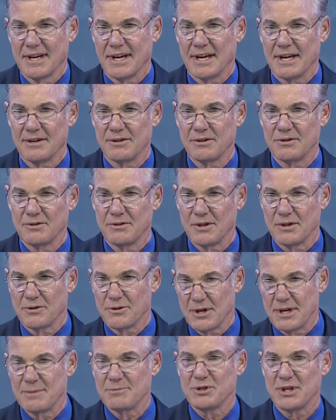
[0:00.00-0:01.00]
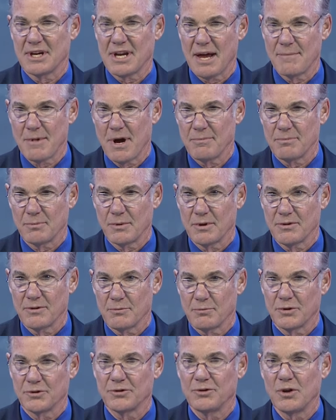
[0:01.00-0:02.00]
And the theme she came up with
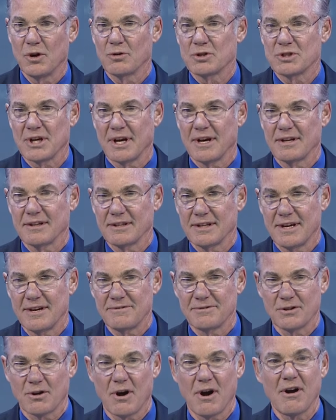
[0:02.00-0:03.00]
was No Child Left